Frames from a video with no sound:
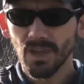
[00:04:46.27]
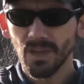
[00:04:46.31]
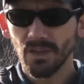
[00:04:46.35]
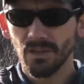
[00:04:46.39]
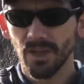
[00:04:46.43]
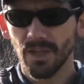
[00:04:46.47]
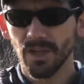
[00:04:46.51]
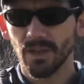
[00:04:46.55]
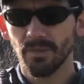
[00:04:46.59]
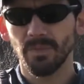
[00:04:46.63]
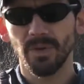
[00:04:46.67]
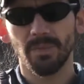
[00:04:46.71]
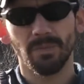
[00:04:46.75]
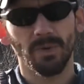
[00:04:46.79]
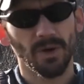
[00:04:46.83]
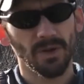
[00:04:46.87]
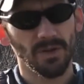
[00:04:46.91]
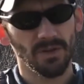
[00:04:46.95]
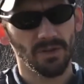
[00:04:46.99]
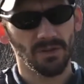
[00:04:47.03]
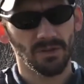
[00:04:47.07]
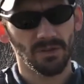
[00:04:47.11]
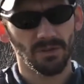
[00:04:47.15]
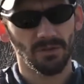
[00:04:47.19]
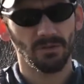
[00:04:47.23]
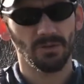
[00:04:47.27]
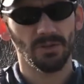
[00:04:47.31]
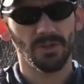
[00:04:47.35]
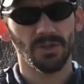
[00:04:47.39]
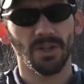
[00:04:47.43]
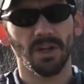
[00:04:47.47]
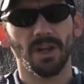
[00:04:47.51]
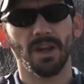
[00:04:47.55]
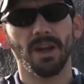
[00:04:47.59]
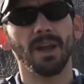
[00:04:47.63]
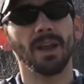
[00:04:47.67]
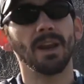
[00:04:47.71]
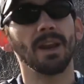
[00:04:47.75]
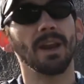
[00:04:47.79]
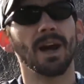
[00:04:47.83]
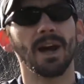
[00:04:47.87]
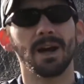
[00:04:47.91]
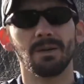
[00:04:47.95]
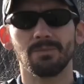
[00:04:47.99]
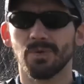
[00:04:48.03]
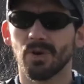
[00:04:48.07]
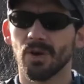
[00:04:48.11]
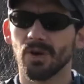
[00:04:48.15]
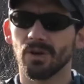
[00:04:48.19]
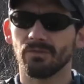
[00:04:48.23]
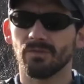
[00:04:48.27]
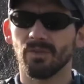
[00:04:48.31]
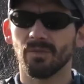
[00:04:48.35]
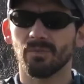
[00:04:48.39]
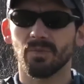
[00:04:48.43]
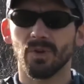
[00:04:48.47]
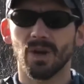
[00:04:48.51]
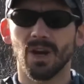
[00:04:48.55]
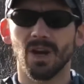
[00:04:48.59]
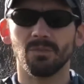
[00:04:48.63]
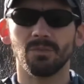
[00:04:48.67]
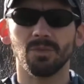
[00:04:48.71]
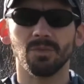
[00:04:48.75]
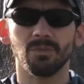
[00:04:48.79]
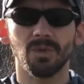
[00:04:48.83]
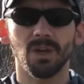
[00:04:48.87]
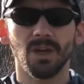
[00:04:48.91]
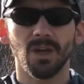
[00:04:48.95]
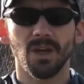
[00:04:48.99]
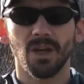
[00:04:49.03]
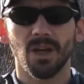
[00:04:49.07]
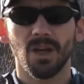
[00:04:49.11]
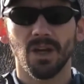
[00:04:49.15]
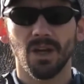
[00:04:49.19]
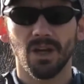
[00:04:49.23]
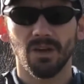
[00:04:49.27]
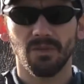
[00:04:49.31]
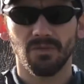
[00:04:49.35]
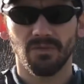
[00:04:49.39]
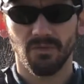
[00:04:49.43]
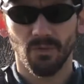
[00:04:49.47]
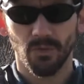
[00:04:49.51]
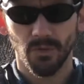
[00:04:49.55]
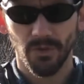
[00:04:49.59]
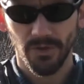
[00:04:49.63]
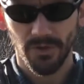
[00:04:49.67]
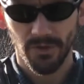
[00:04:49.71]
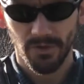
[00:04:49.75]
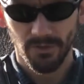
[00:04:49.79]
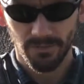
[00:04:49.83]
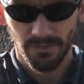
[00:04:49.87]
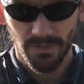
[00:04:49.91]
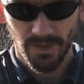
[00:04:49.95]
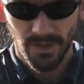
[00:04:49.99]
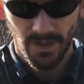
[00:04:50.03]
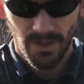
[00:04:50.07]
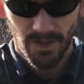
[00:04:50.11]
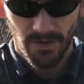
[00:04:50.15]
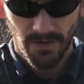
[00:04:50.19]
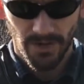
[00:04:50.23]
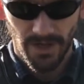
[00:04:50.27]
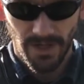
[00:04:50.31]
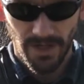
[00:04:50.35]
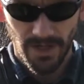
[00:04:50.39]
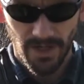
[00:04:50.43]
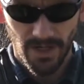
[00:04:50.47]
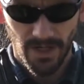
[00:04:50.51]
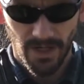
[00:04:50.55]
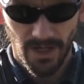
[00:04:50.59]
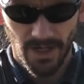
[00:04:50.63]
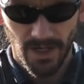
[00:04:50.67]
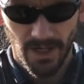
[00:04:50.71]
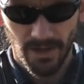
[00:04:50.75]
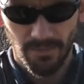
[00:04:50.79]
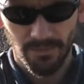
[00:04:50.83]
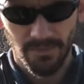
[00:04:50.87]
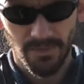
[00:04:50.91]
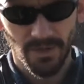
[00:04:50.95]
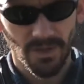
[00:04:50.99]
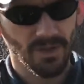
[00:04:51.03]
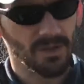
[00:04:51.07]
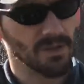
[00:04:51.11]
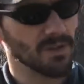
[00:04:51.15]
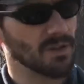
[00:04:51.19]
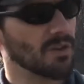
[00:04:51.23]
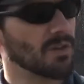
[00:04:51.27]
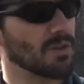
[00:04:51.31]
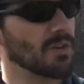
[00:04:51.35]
they can be part of the solution and not part of the problem for you, right? The